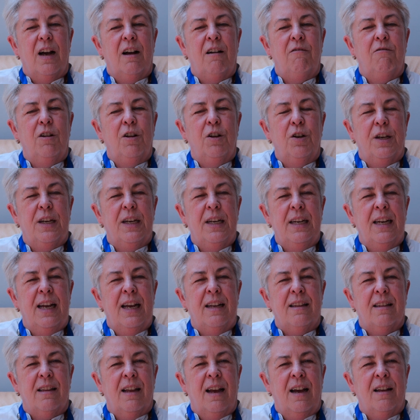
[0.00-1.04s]
of looking
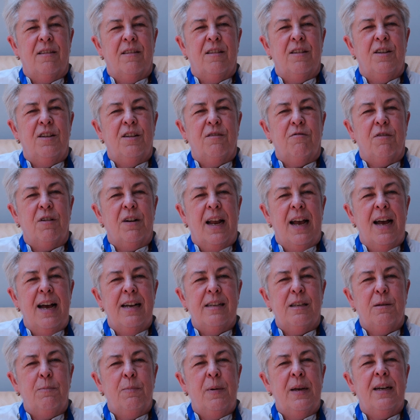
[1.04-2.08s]
at the different
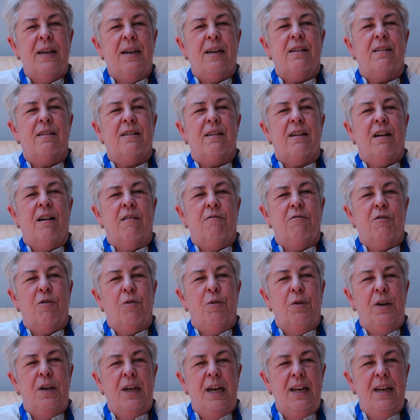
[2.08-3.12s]
aspects of
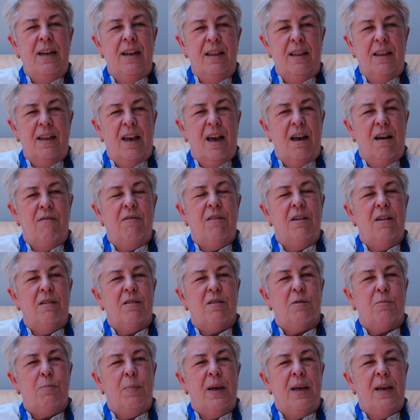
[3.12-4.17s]
creating the
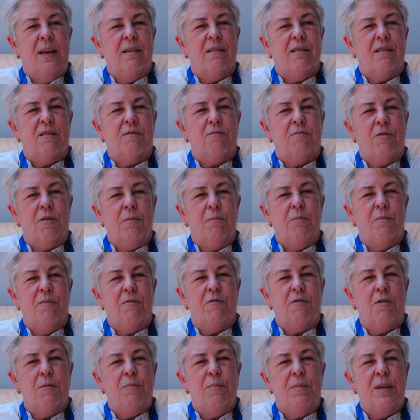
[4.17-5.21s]
evidence base
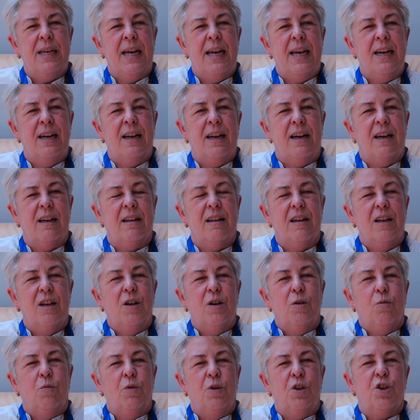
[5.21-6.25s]
from data
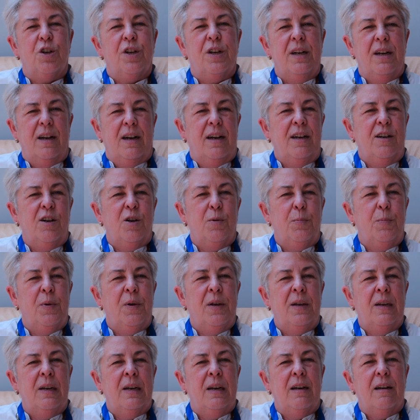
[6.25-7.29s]
which can
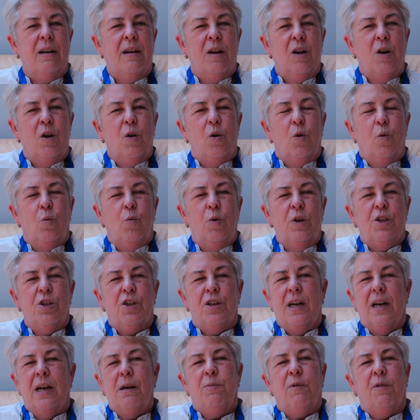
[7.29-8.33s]
underpin
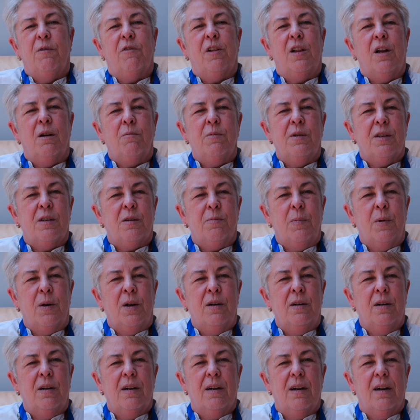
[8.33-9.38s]
which type of climate
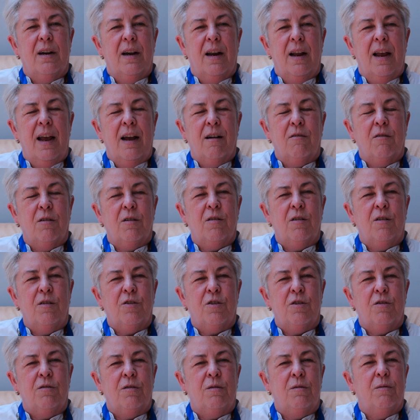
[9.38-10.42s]
smart
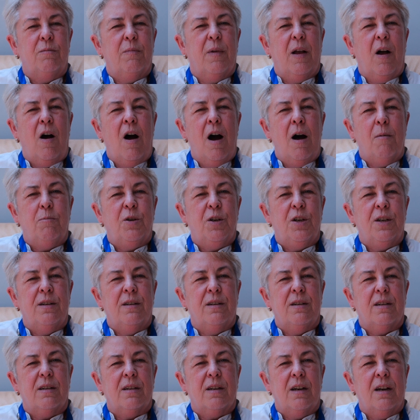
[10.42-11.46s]
agricultural
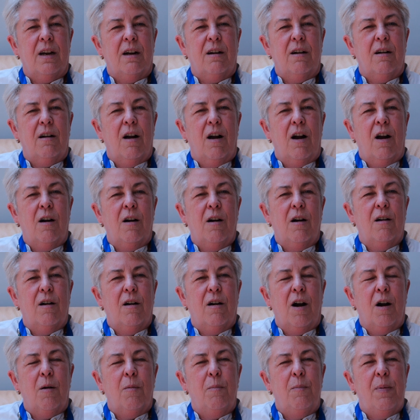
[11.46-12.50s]
options
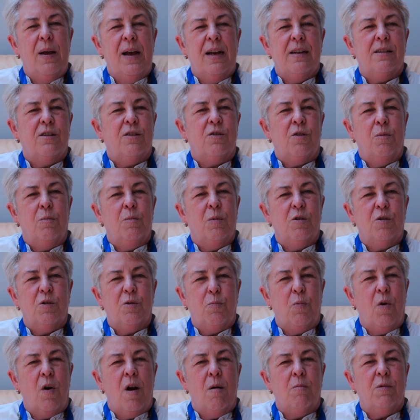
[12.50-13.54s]
are best or
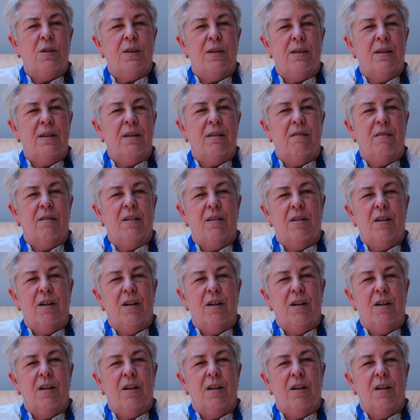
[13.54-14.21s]
most promising